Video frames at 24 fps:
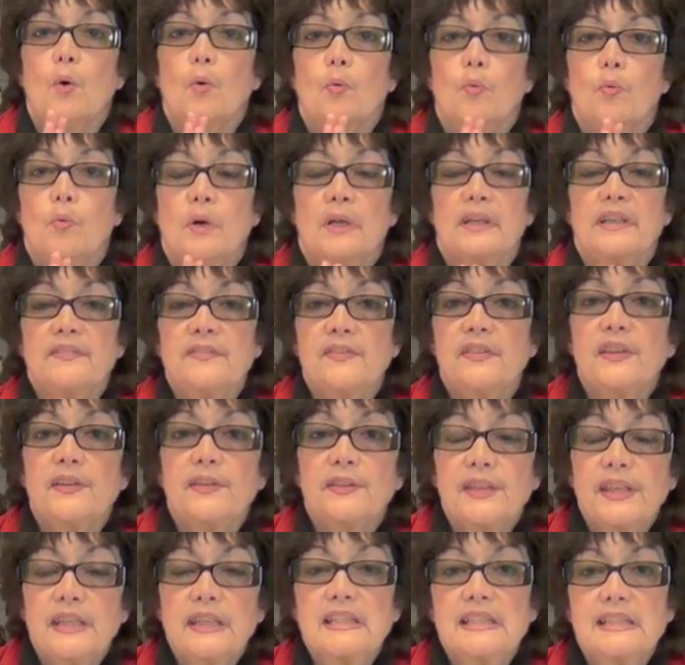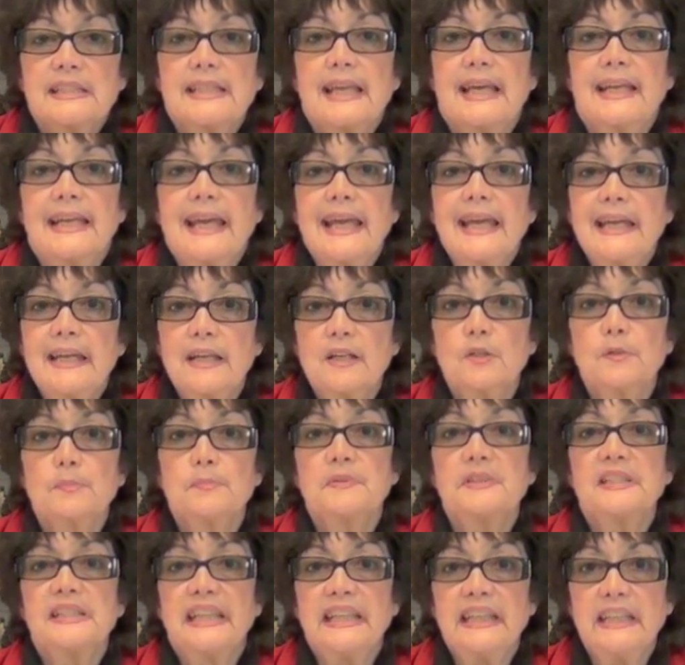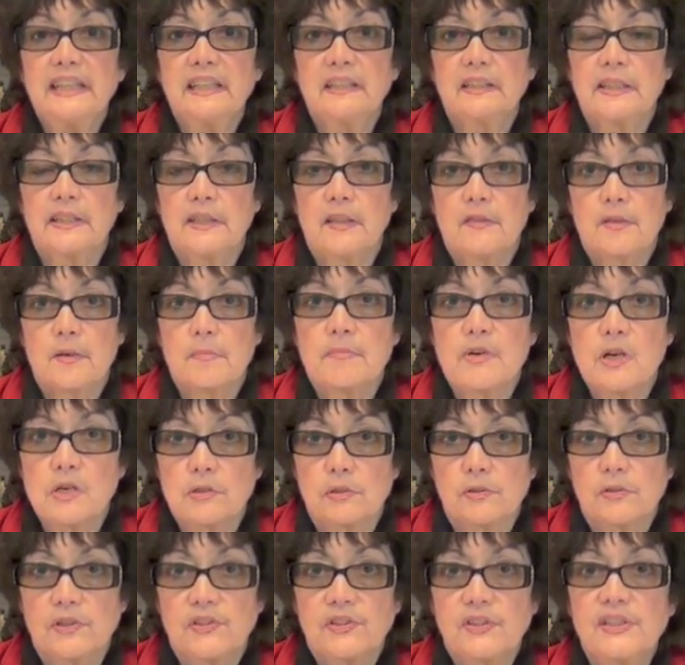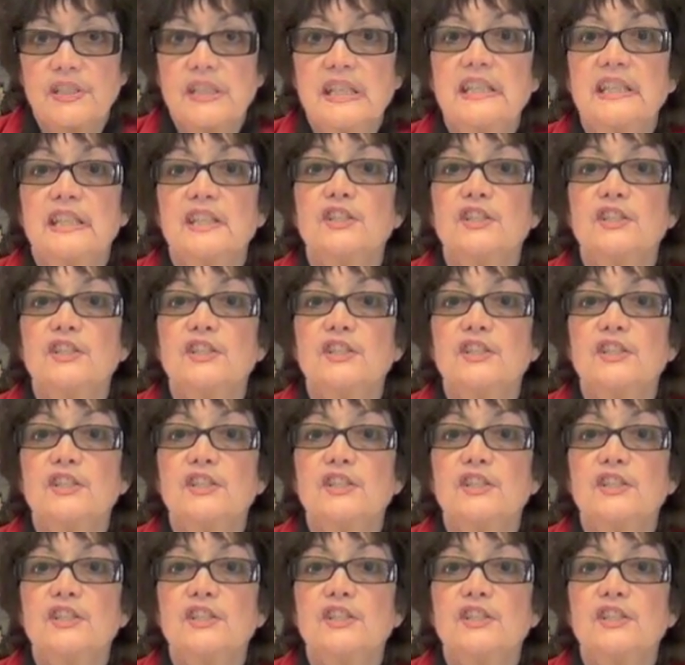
One of the things that helps healing the most